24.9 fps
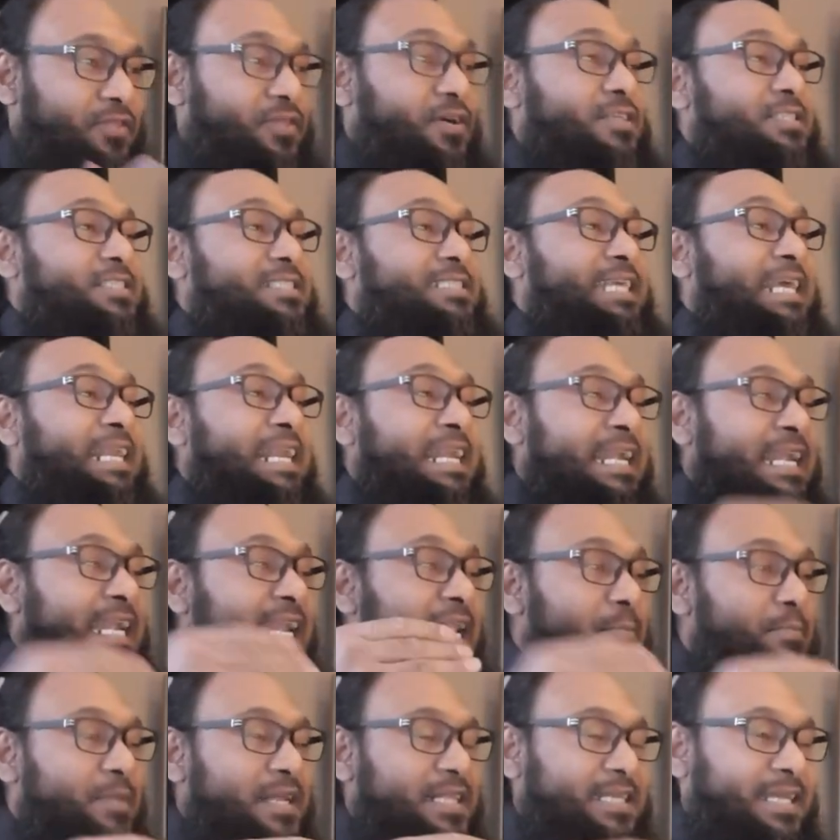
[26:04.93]
Thus, they're
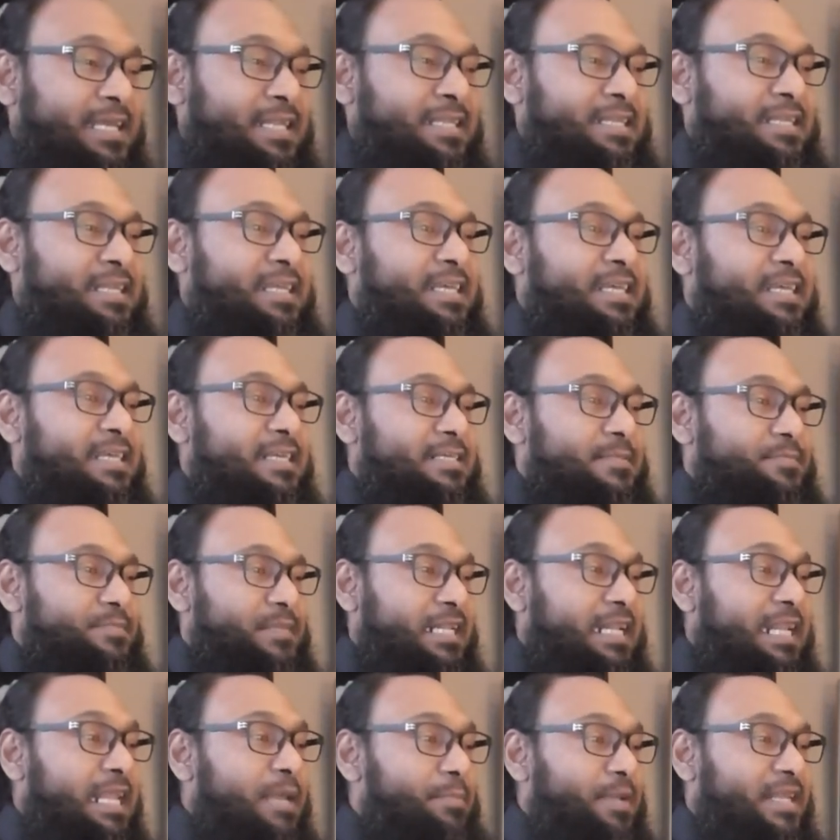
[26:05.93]
limiting
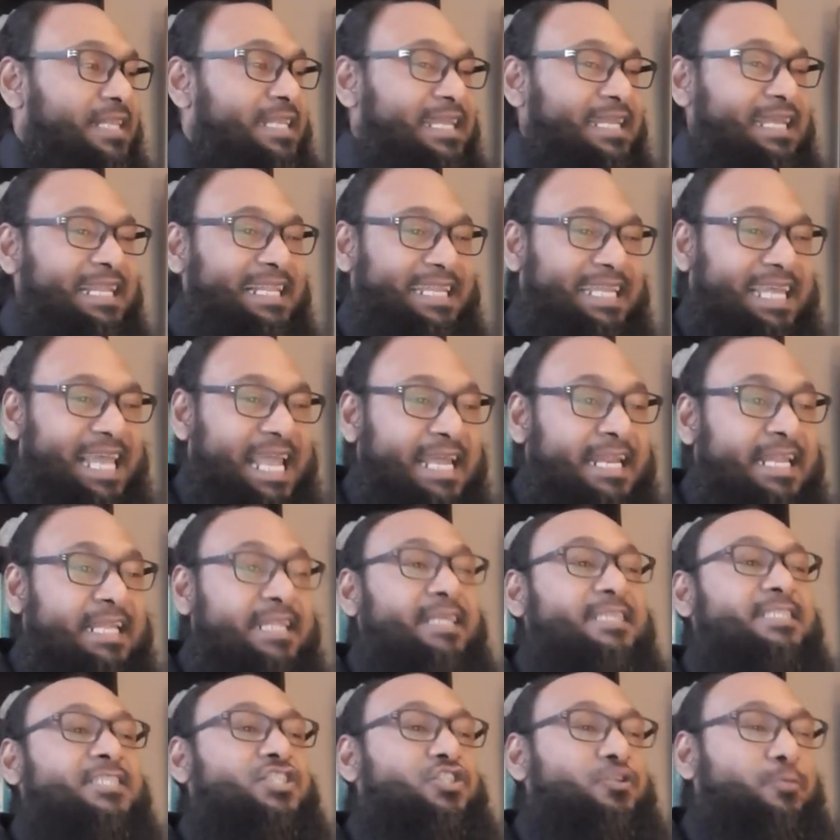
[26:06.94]
and gaining
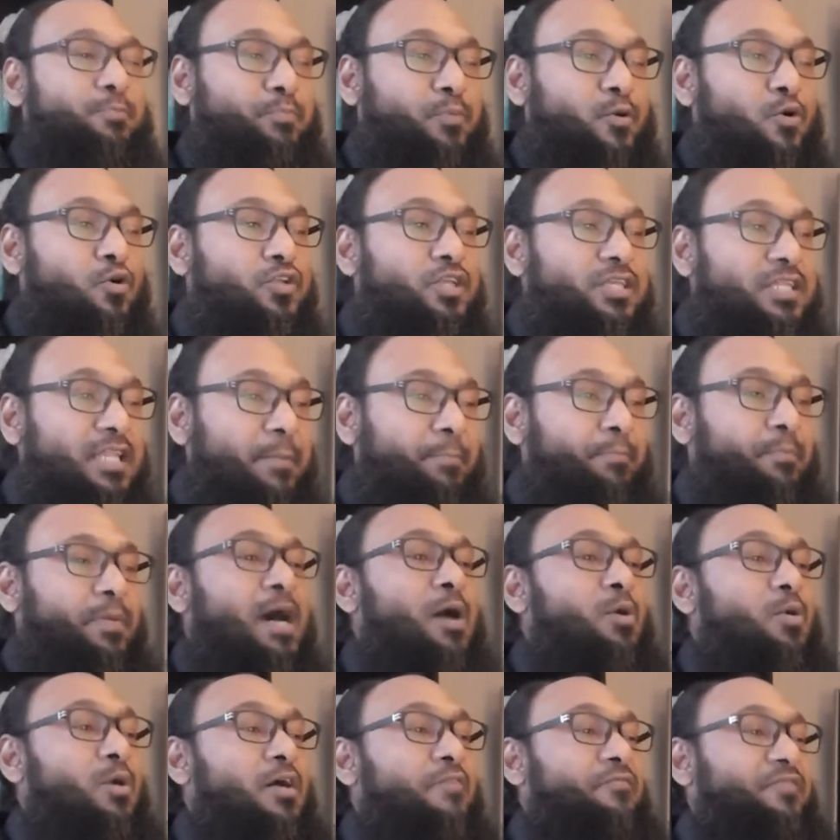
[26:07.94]
the support and the
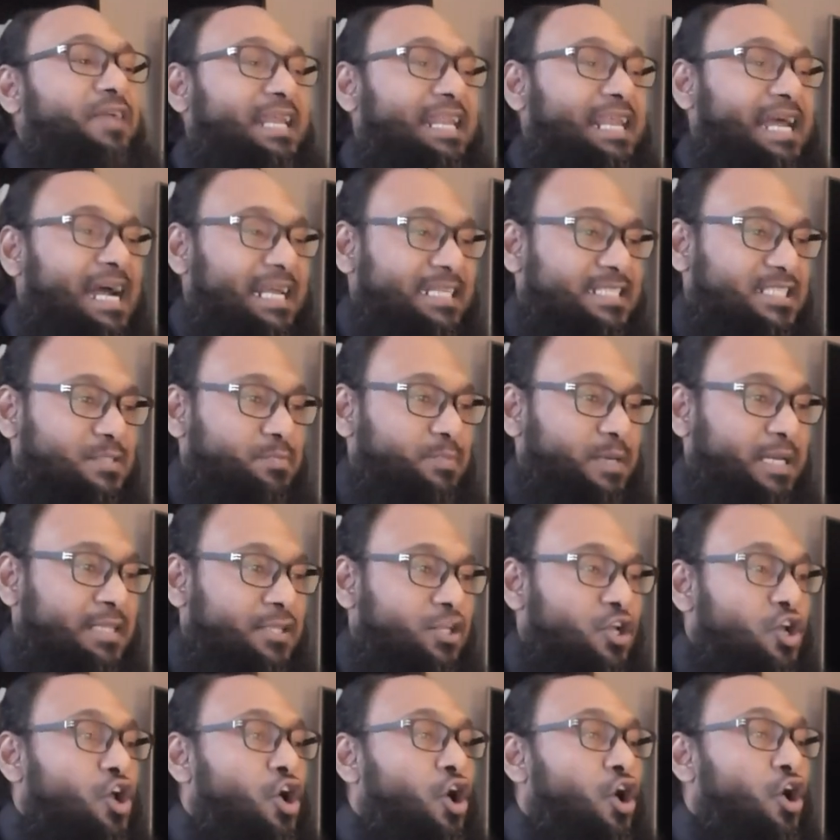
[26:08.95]
power of
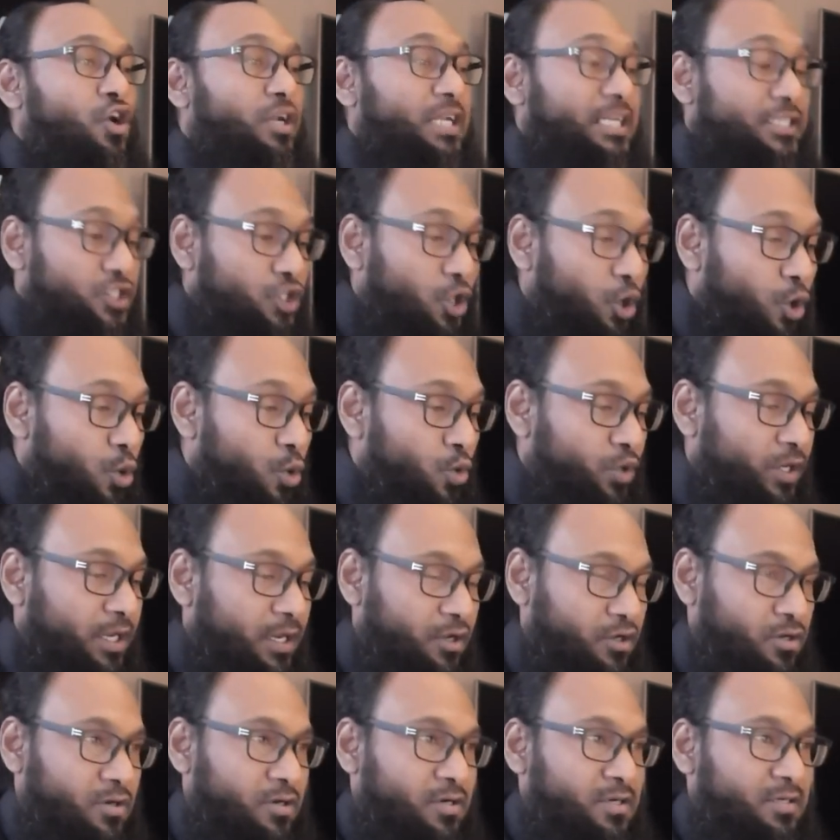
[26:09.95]
enhancement on its own
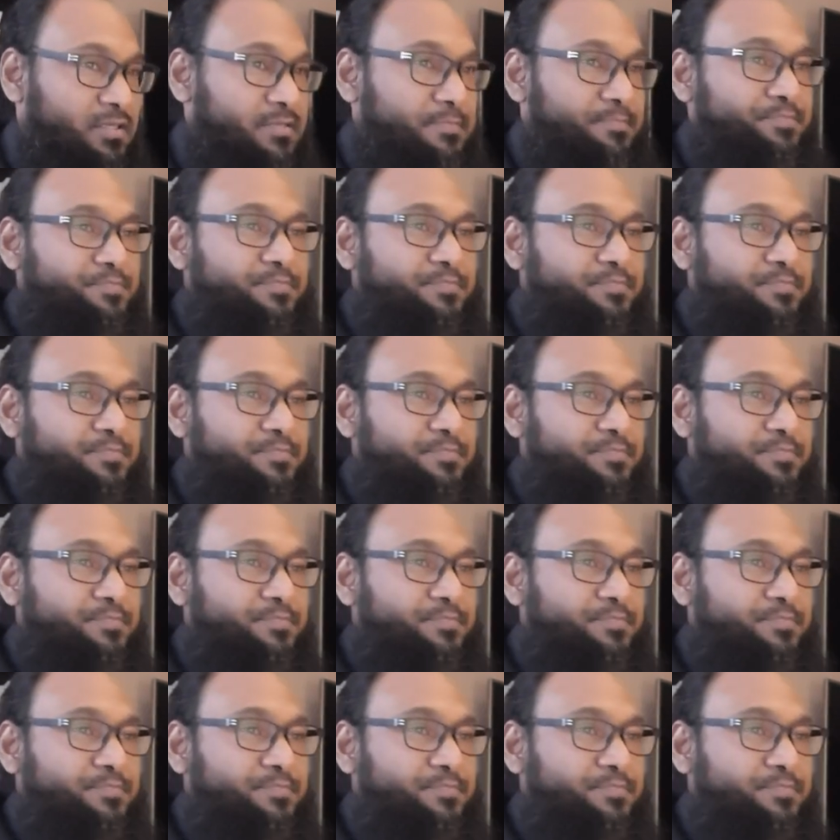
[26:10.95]
accord.